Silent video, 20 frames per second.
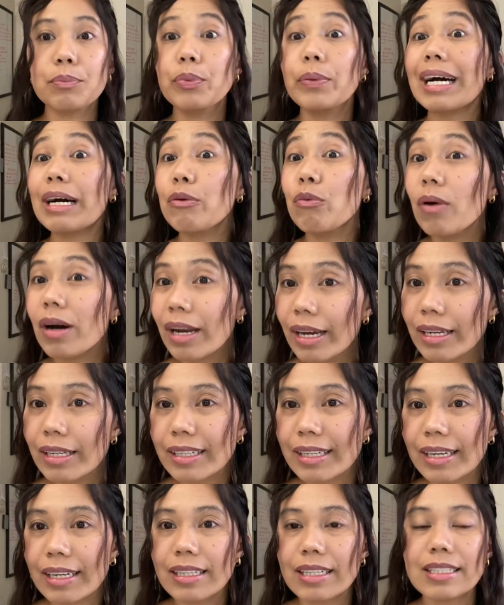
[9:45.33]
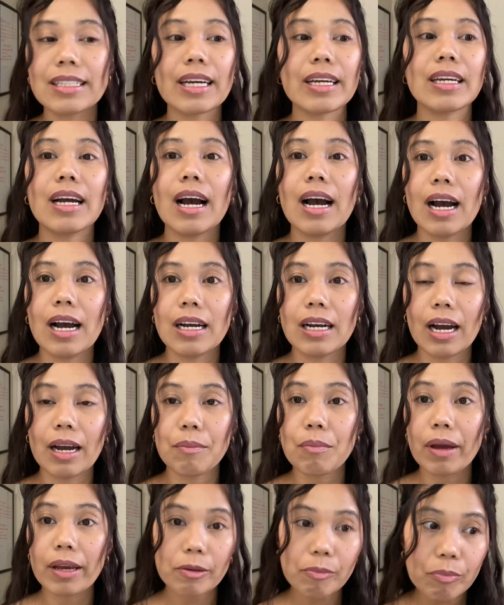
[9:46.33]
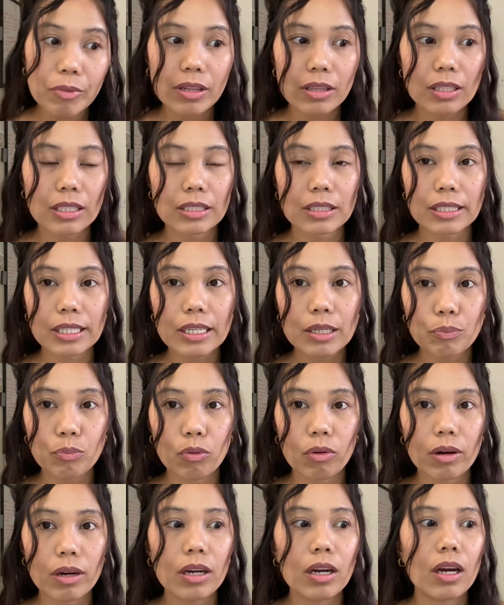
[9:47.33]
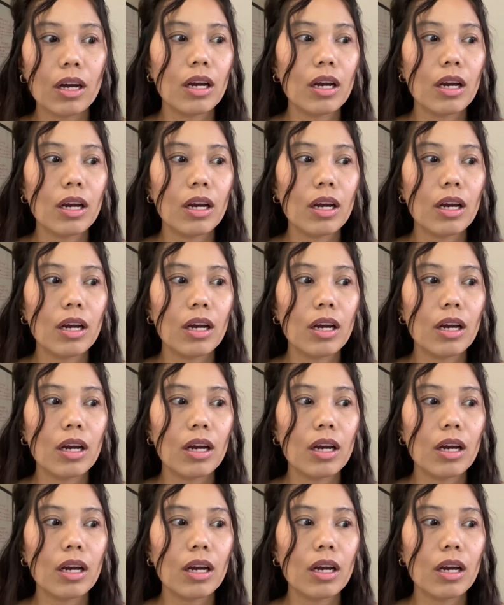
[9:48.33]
But what I did is I emailed the Singapore